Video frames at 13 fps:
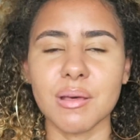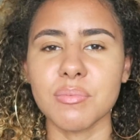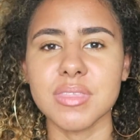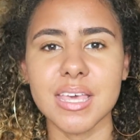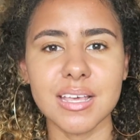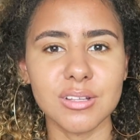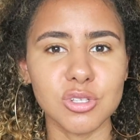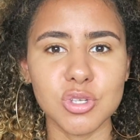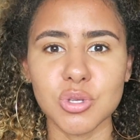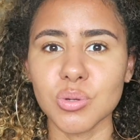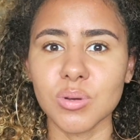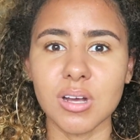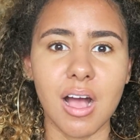something
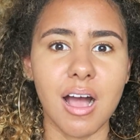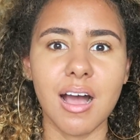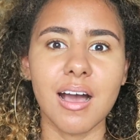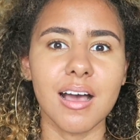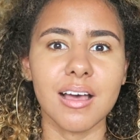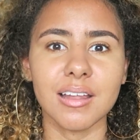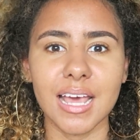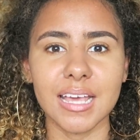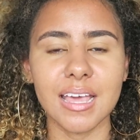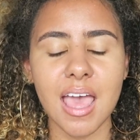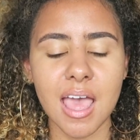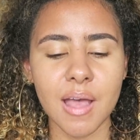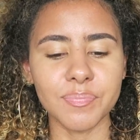to a car.
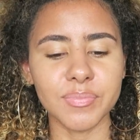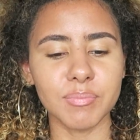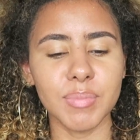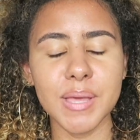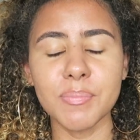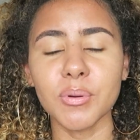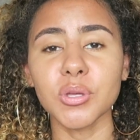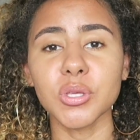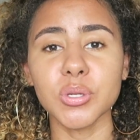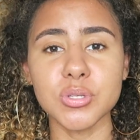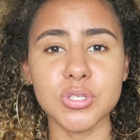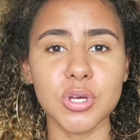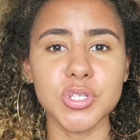Like, people
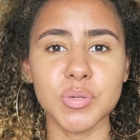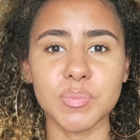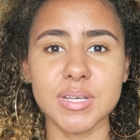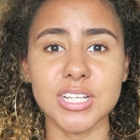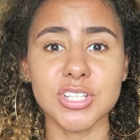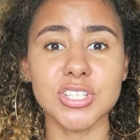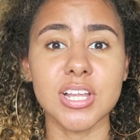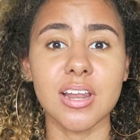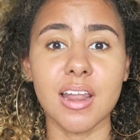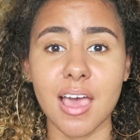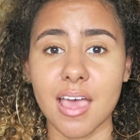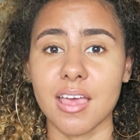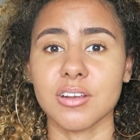use social media to
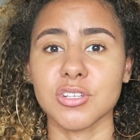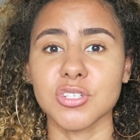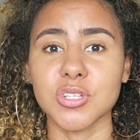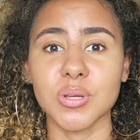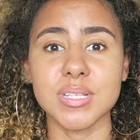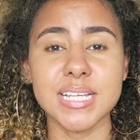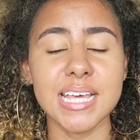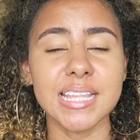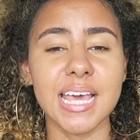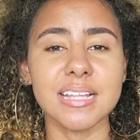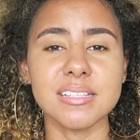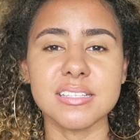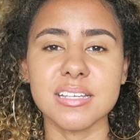learn, so take
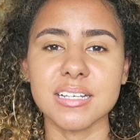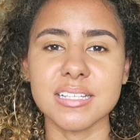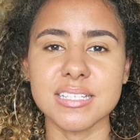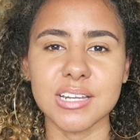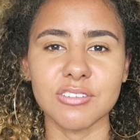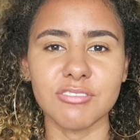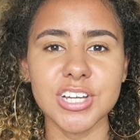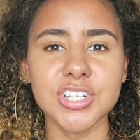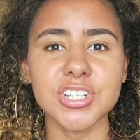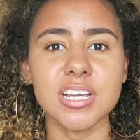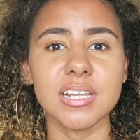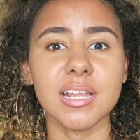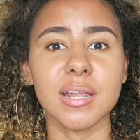that into
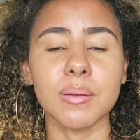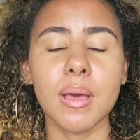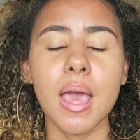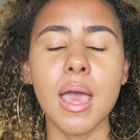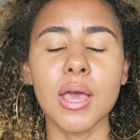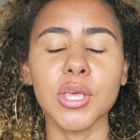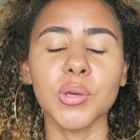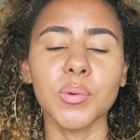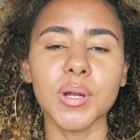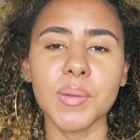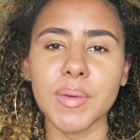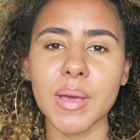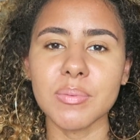consideration, and you
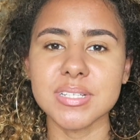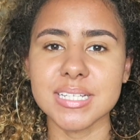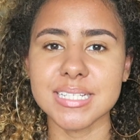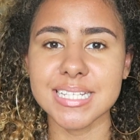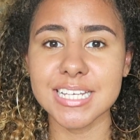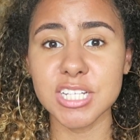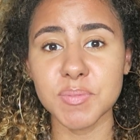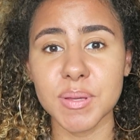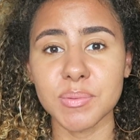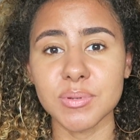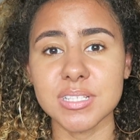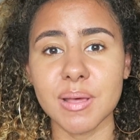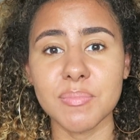want to be able to teach
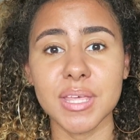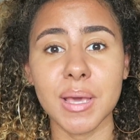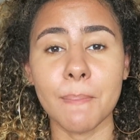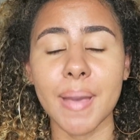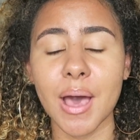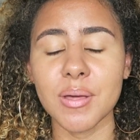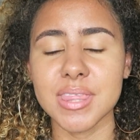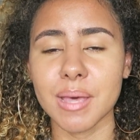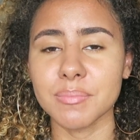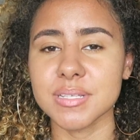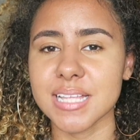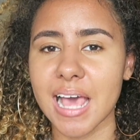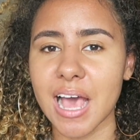people something about
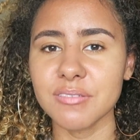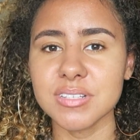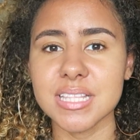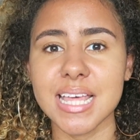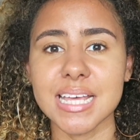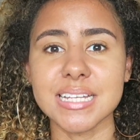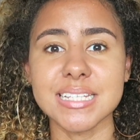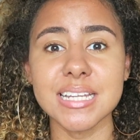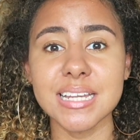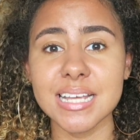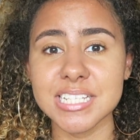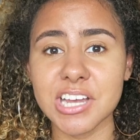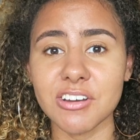themselves that they
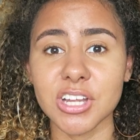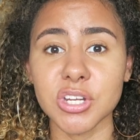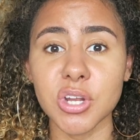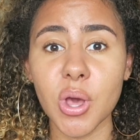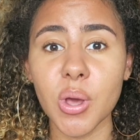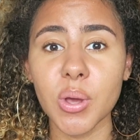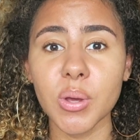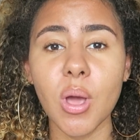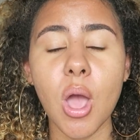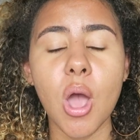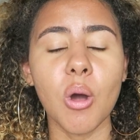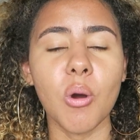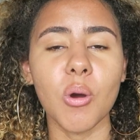didn't necessarily know
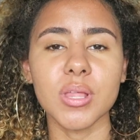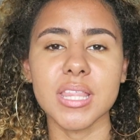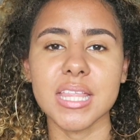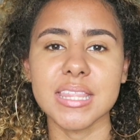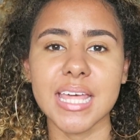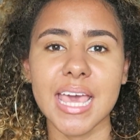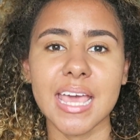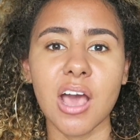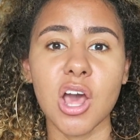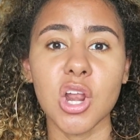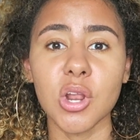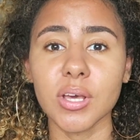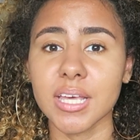or that they
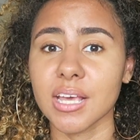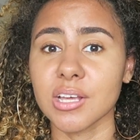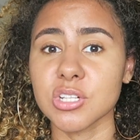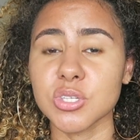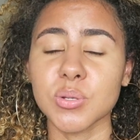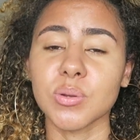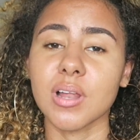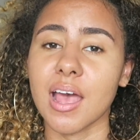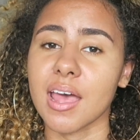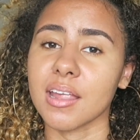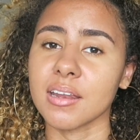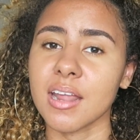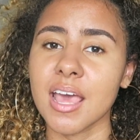are looking to
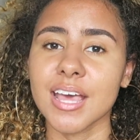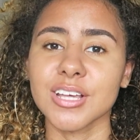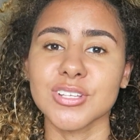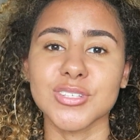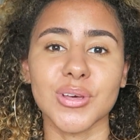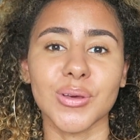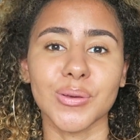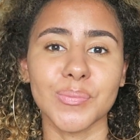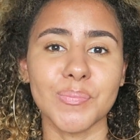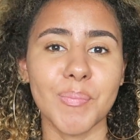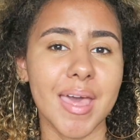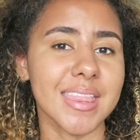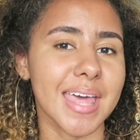learn. So
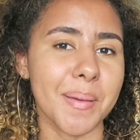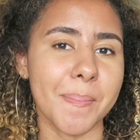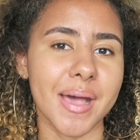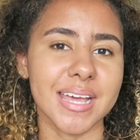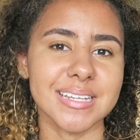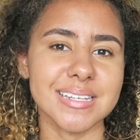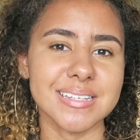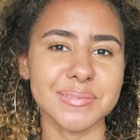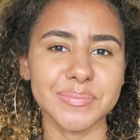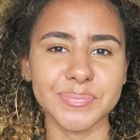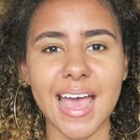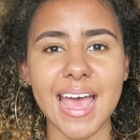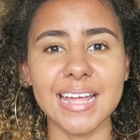bear that in mind.
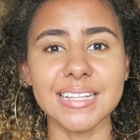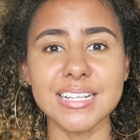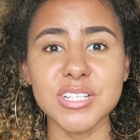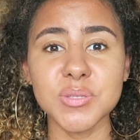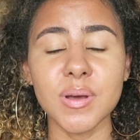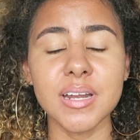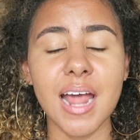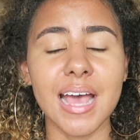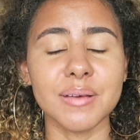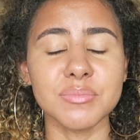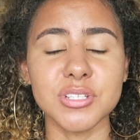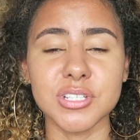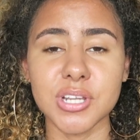And this one
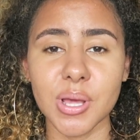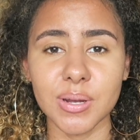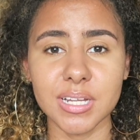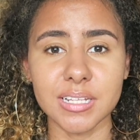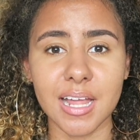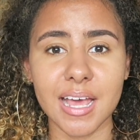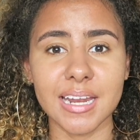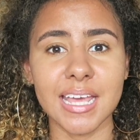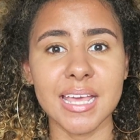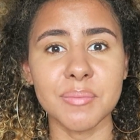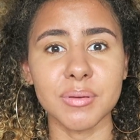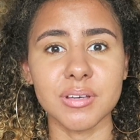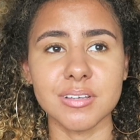I'm slowly
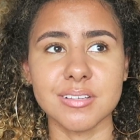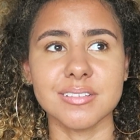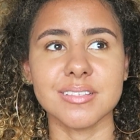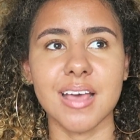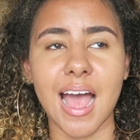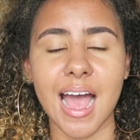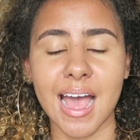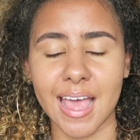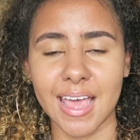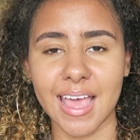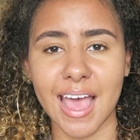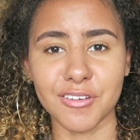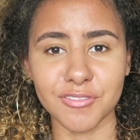learning because
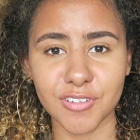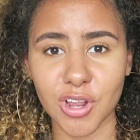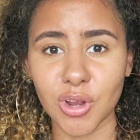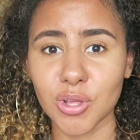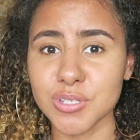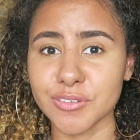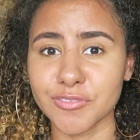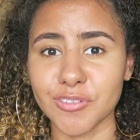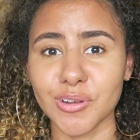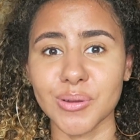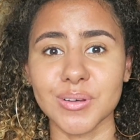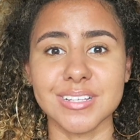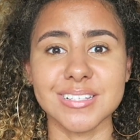I have a lot of
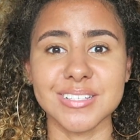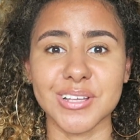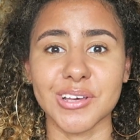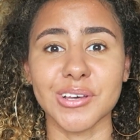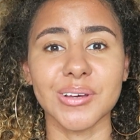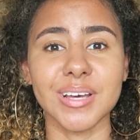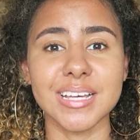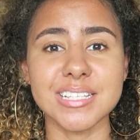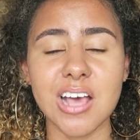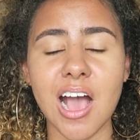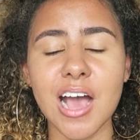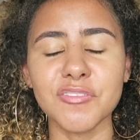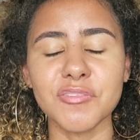followers, so it's
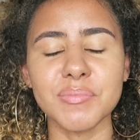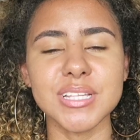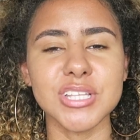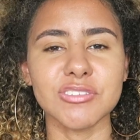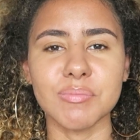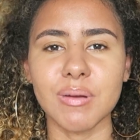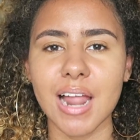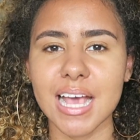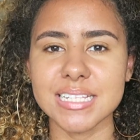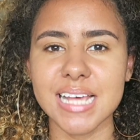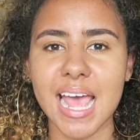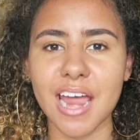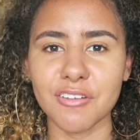hard for me to reply
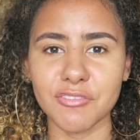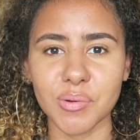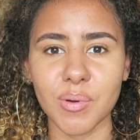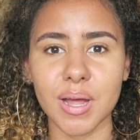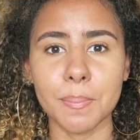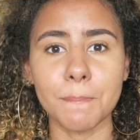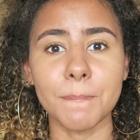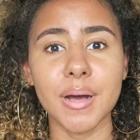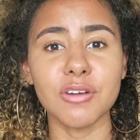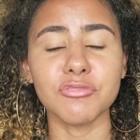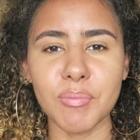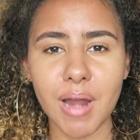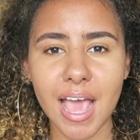to everyone,
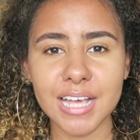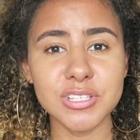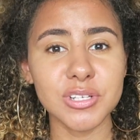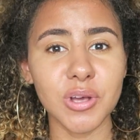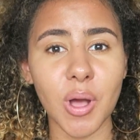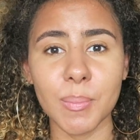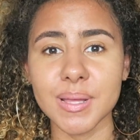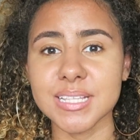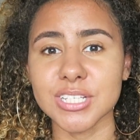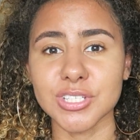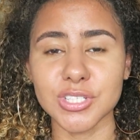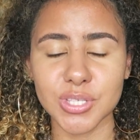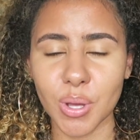but replying to comments
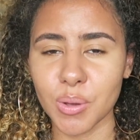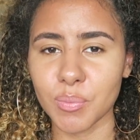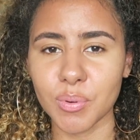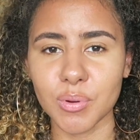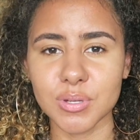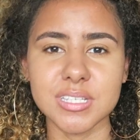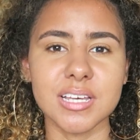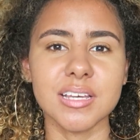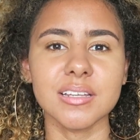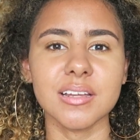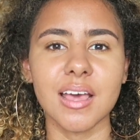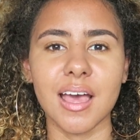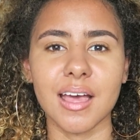is so
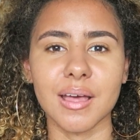important.